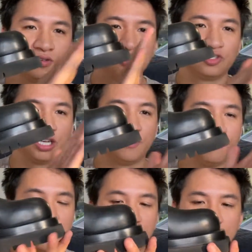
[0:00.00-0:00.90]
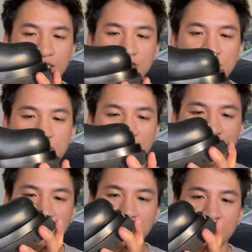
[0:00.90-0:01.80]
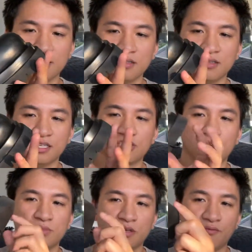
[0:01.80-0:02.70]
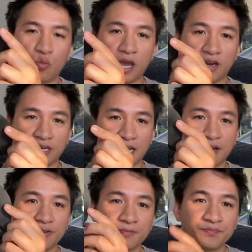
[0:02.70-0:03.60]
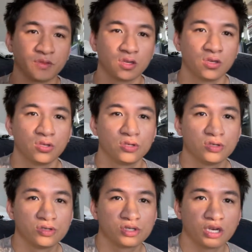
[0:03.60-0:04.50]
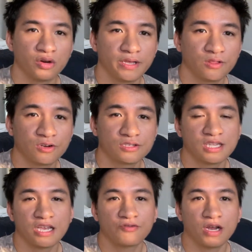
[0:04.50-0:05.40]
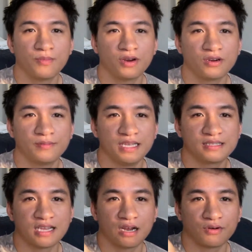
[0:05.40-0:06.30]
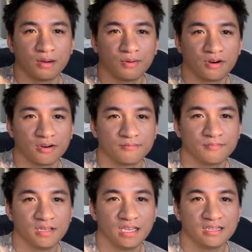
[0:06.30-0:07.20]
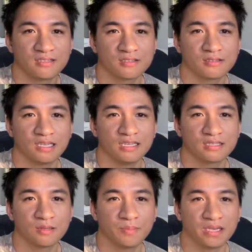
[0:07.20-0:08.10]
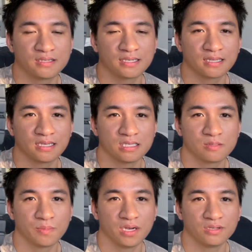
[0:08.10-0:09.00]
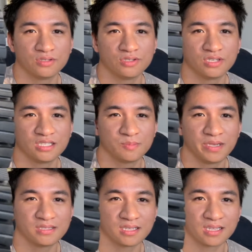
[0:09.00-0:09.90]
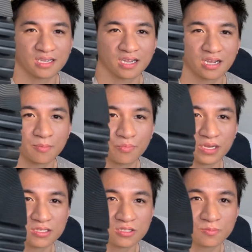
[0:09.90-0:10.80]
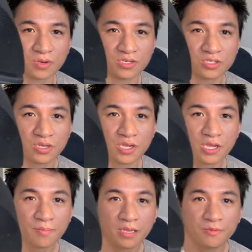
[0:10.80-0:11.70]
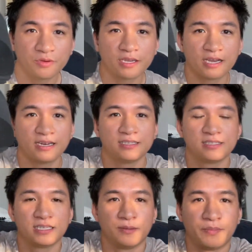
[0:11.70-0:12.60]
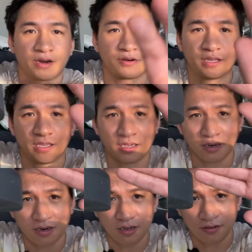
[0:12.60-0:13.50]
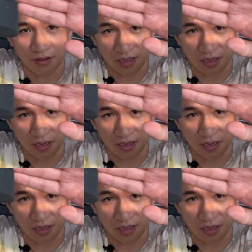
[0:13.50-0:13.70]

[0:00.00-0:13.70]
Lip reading: chafing on each side in terms of wear down. So it looks like rubber, it's not rubber. It's basically a sponge. It's basically like a compressed sponge. Maybe you can kind of see it better here. If I